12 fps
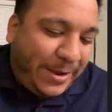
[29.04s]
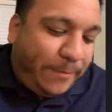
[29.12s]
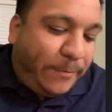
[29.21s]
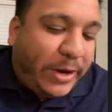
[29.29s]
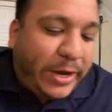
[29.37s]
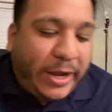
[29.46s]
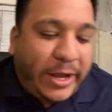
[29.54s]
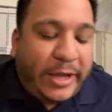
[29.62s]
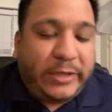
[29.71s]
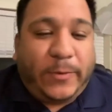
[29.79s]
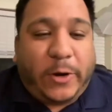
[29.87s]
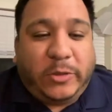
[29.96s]
But
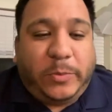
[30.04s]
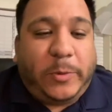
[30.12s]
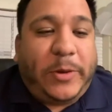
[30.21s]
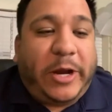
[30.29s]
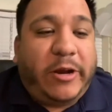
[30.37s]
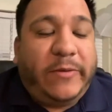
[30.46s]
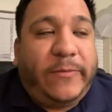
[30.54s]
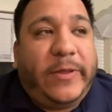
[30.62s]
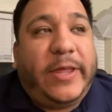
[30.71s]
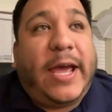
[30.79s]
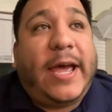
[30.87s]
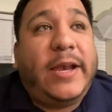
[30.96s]
as far as preparing for
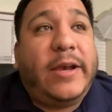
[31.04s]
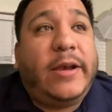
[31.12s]
that,